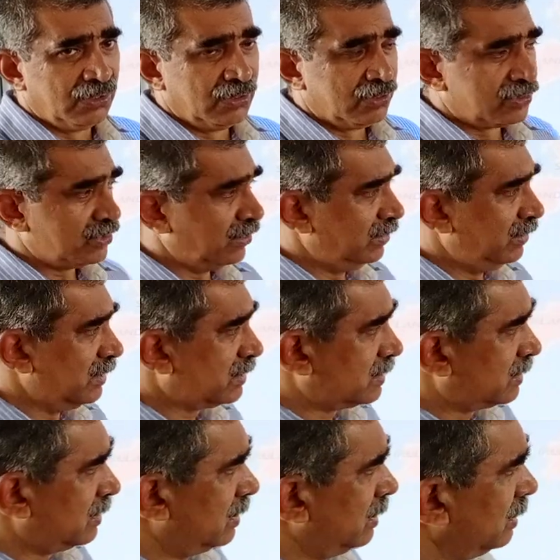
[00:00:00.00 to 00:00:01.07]
so this
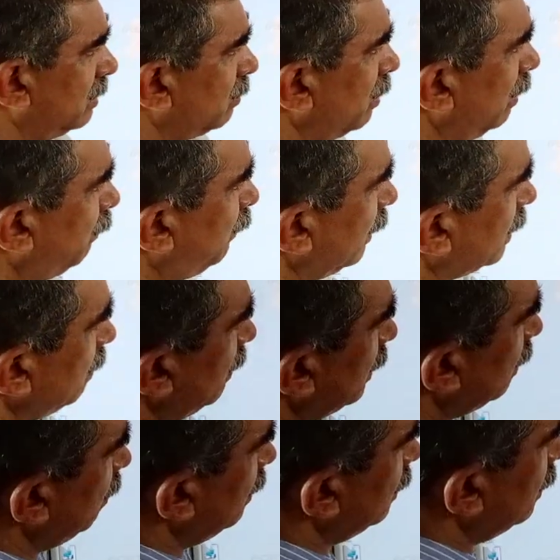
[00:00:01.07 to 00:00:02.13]
conflict between